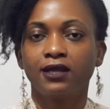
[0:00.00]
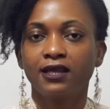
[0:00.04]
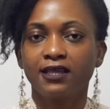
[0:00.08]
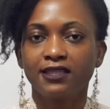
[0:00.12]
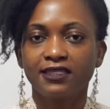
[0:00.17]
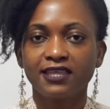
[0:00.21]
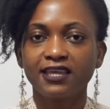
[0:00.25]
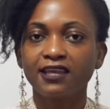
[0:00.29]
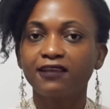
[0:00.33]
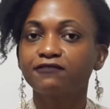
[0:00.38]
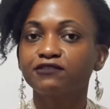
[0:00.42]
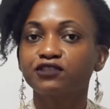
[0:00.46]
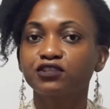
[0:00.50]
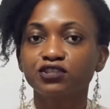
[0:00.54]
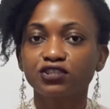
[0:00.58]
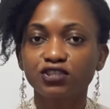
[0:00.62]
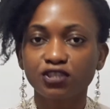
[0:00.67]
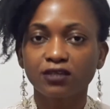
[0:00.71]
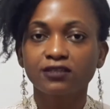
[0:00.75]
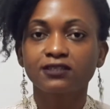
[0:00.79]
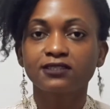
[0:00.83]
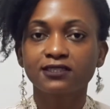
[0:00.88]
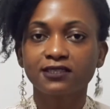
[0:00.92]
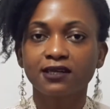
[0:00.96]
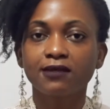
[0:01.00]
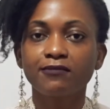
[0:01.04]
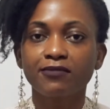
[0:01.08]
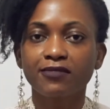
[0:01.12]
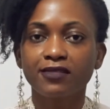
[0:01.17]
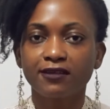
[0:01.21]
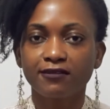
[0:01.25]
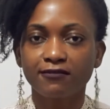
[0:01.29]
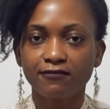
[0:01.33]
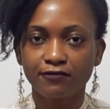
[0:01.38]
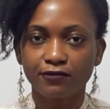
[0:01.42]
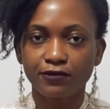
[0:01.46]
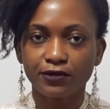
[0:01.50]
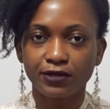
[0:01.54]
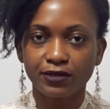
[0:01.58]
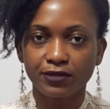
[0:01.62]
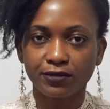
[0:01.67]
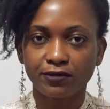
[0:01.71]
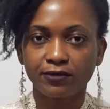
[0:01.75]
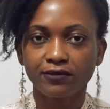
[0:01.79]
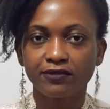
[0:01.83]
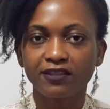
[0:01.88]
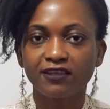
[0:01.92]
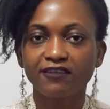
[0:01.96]
They've just done something for you.
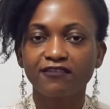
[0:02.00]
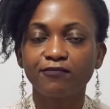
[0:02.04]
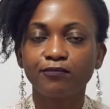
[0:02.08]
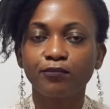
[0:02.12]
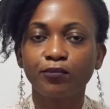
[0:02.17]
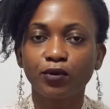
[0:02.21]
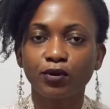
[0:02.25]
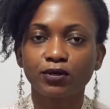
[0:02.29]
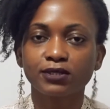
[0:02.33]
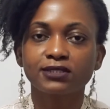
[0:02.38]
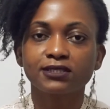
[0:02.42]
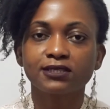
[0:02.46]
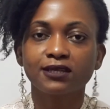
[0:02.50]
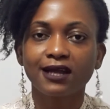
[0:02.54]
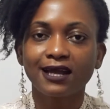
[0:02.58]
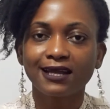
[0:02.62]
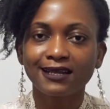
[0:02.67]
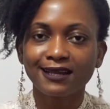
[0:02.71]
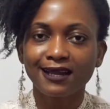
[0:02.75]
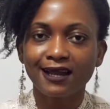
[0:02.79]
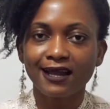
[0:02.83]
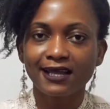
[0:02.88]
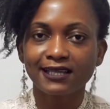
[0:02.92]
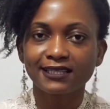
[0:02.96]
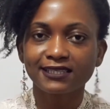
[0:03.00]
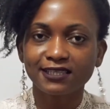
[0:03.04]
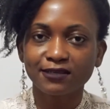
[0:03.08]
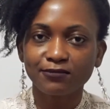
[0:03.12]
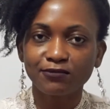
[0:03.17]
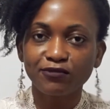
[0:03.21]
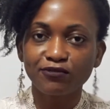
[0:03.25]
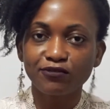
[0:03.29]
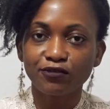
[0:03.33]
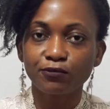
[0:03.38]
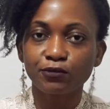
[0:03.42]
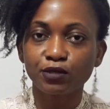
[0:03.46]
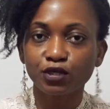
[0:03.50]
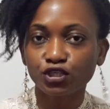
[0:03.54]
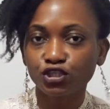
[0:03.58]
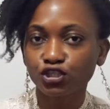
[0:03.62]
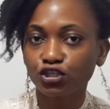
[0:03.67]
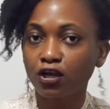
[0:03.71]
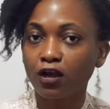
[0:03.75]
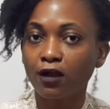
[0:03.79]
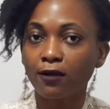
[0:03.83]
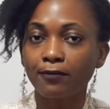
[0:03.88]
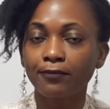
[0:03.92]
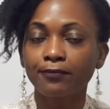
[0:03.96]
They've bought an item from your
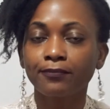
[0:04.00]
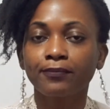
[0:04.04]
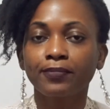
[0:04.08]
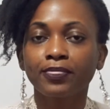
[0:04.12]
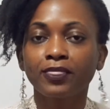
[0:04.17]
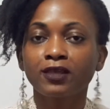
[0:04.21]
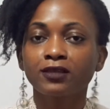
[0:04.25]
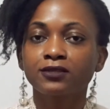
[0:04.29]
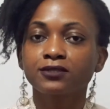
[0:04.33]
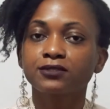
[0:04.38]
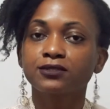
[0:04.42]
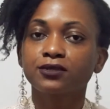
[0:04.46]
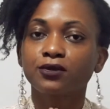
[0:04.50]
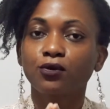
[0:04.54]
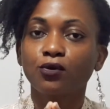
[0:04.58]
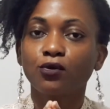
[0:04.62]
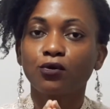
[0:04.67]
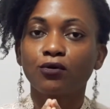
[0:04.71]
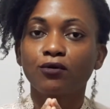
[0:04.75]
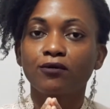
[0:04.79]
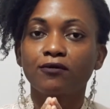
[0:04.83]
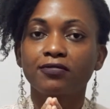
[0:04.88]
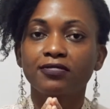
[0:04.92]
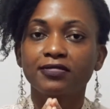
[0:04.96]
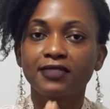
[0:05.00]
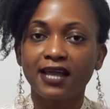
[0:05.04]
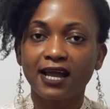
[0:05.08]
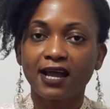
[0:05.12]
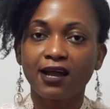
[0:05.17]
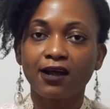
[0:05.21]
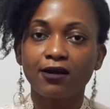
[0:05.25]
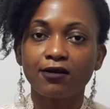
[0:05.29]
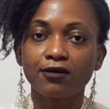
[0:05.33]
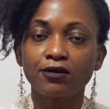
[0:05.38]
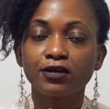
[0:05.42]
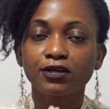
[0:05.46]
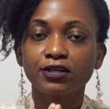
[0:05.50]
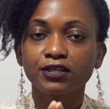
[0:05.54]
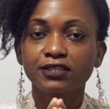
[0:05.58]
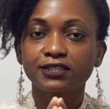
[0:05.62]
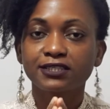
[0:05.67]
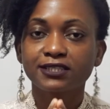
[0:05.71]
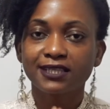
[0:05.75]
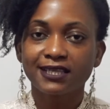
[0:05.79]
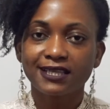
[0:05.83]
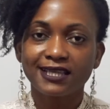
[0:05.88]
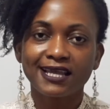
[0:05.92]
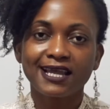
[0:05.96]
shop. So now,
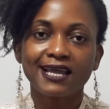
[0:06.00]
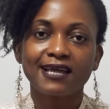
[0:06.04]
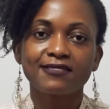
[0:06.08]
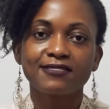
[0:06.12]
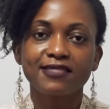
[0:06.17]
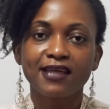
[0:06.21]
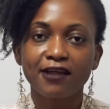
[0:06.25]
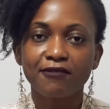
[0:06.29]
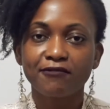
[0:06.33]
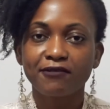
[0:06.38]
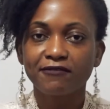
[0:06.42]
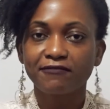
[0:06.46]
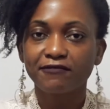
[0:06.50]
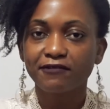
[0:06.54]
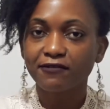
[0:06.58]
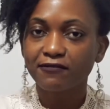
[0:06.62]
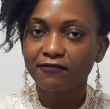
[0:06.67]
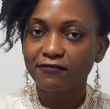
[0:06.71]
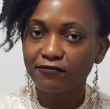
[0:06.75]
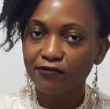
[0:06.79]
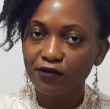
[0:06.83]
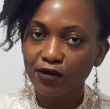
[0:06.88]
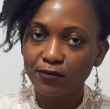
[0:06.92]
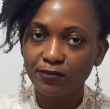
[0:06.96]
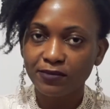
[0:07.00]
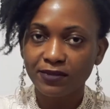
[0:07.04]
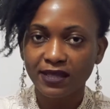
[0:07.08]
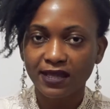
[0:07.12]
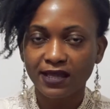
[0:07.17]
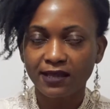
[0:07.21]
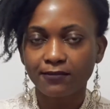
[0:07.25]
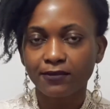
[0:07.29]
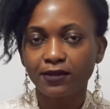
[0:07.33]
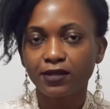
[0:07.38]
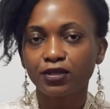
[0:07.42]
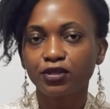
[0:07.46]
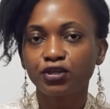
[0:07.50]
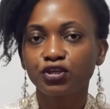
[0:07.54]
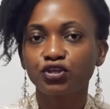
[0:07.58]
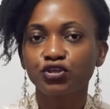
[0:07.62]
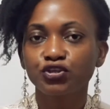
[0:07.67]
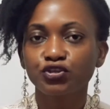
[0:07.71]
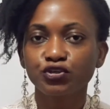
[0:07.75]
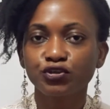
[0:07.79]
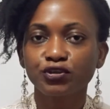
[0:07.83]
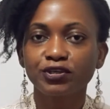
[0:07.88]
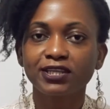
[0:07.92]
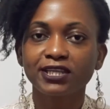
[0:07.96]
to get that review from them,
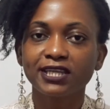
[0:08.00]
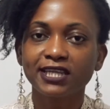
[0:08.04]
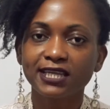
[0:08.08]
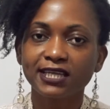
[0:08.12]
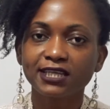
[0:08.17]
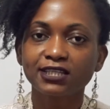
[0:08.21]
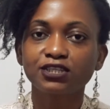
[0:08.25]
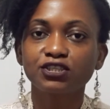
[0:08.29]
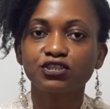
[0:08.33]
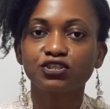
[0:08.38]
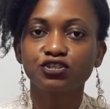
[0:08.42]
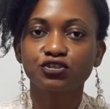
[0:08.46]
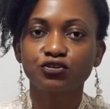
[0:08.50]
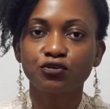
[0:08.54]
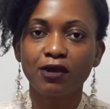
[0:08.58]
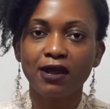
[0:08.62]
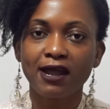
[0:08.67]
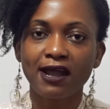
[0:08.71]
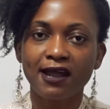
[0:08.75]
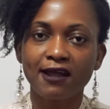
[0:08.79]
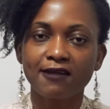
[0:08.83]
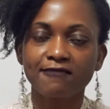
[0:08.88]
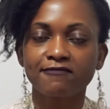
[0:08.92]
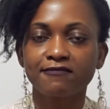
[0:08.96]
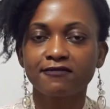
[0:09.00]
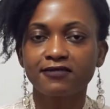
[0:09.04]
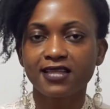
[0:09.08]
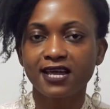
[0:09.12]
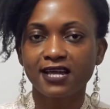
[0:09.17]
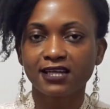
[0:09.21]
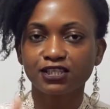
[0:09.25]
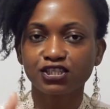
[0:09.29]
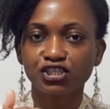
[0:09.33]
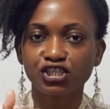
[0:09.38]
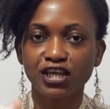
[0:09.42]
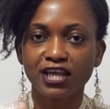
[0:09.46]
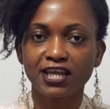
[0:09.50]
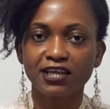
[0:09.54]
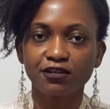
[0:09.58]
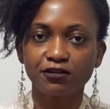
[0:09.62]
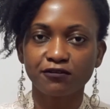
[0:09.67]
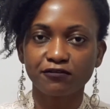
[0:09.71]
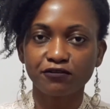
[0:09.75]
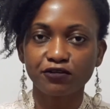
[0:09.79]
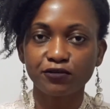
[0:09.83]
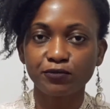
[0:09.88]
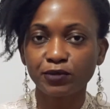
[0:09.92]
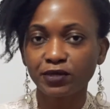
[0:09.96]
you need to have that chain of
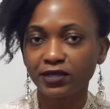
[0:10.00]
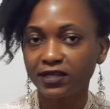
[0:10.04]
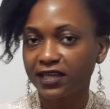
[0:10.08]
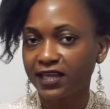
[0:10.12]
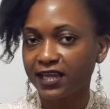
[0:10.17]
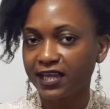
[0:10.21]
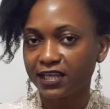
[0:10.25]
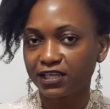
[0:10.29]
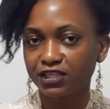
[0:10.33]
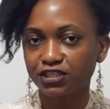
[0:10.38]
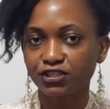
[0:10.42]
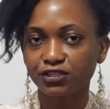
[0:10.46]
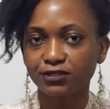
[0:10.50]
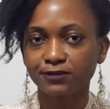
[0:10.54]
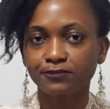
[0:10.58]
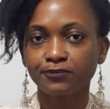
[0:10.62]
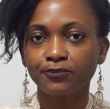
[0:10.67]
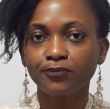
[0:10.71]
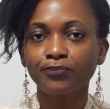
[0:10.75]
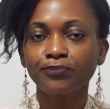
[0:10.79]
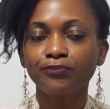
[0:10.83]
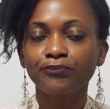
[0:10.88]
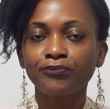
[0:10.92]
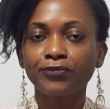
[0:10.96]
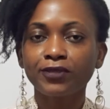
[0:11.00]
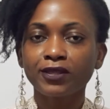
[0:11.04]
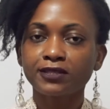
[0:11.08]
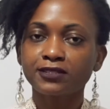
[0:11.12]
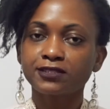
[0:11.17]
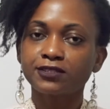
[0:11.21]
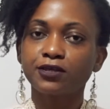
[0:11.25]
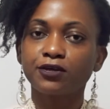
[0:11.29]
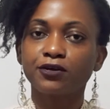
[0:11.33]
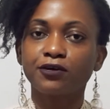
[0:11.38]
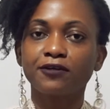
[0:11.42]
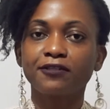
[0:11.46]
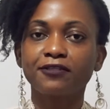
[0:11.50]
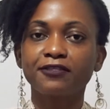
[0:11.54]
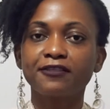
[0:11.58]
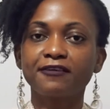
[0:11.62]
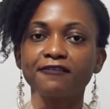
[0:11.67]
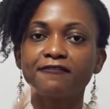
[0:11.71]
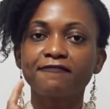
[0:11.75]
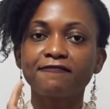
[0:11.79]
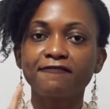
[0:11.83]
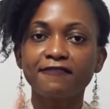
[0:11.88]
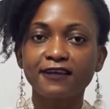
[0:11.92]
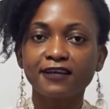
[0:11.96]
communication. So the
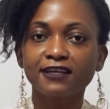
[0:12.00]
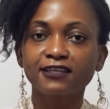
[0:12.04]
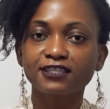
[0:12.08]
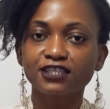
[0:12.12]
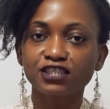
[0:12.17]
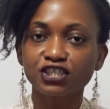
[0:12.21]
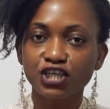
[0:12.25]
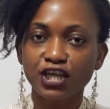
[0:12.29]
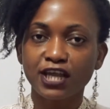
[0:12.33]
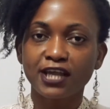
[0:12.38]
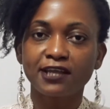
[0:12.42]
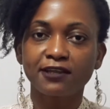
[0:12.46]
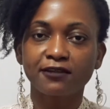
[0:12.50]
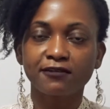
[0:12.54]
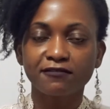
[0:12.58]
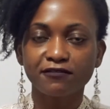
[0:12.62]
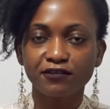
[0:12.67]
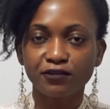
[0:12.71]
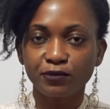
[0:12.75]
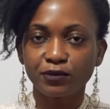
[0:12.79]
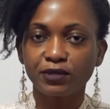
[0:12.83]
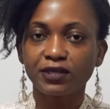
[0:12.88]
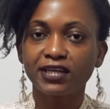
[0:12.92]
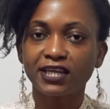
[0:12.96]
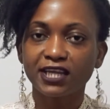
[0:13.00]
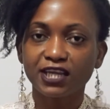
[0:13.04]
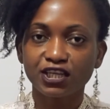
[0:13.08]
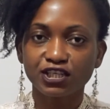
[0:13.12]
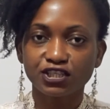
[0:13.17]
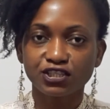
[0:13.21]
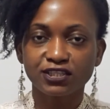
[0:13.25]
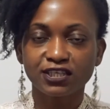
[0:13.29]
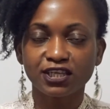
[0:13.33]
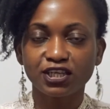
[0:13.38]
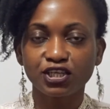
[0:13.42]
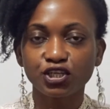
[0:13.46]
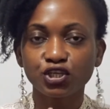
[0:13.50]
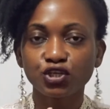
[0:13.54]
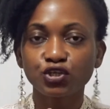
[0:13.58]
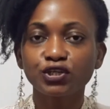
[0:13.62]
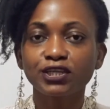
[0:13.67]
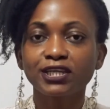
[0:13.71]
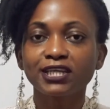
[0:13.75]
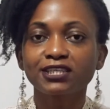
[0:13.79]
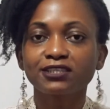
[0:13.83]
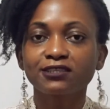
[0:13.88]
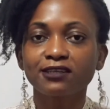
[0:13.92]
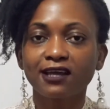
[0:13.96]
first chain of communication that you
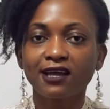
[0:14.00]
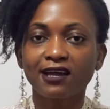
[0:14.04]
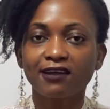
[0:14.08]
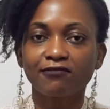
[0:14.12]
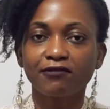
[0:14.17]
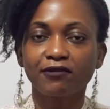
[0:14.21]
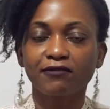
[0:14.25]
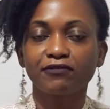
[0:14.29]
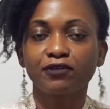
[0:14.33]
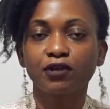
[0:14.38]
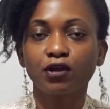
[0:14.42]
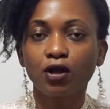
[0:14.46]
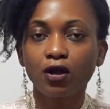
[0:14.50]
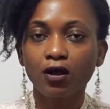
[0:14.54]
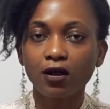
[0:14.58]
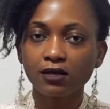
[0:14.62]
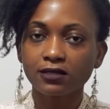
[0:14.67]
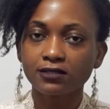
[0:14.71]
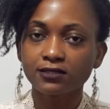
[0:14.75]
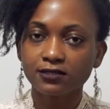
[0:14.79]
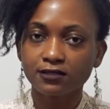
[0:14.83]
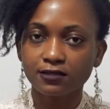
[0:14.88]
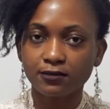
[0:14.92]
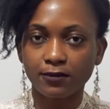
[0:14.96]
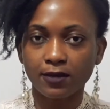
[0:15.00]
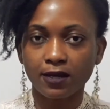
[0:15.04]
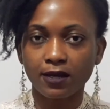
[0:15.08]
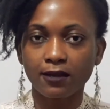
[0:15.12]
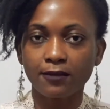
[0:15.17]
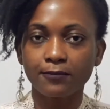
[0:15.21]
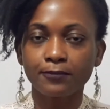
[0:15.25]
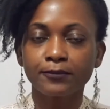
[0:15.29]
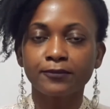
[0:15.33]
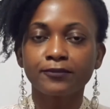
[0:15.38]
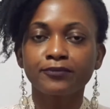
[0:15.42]
need to have with your customer